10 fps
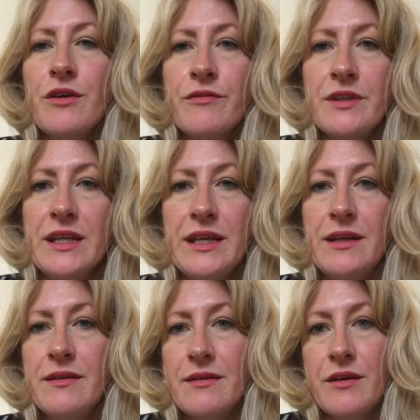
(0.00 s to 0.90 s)

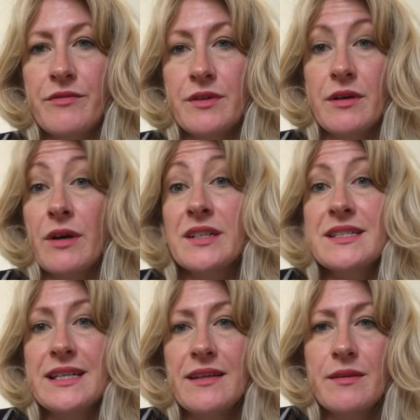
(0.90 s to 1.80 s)

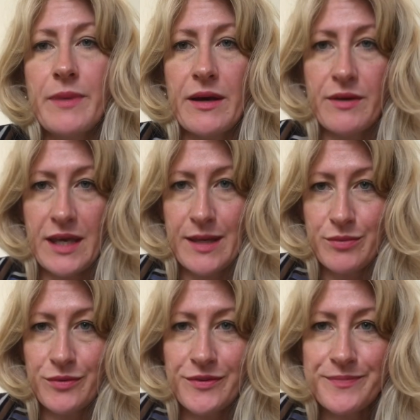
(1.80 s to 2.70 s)
underneath the power
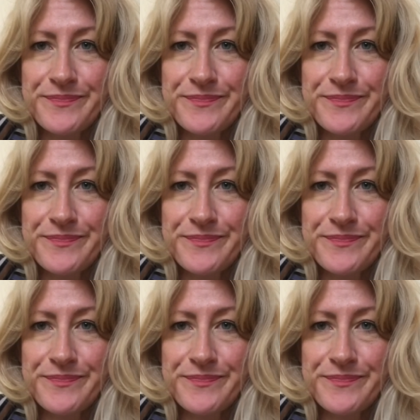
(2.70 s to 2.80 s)
cables.